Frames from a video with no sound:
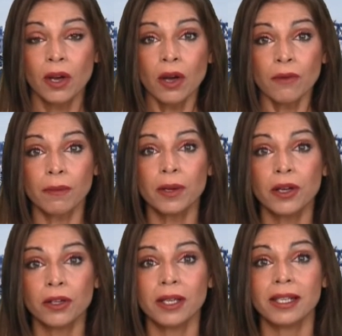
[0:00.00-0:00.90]
from
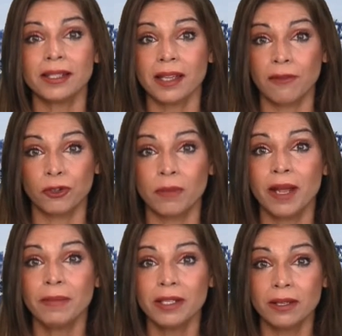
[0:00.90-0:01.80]
Hercules after
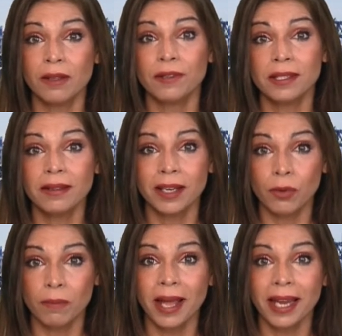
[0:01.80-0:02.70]
amendments to the facility
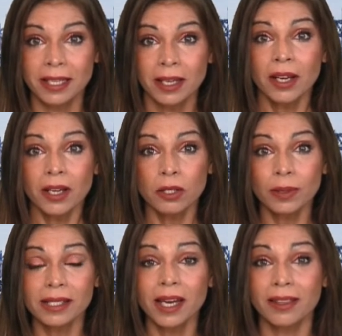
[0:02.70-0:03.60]
were made to
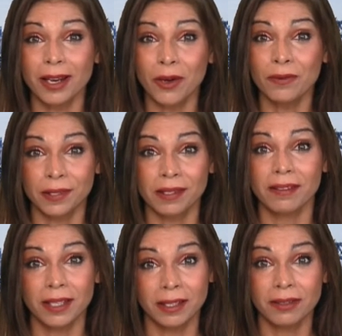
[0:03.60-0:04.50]
extend the loan
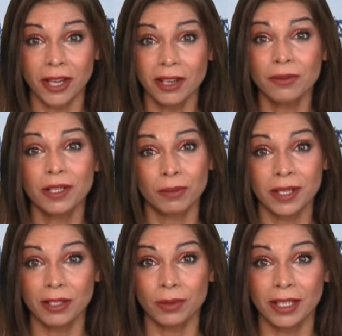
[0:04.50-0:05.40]
facility to January
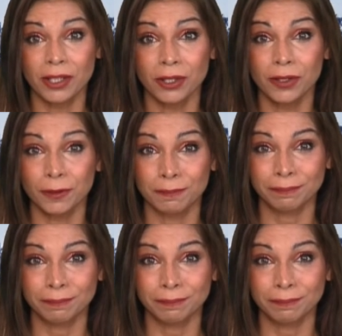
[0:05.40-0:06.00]
twenty twenty-two.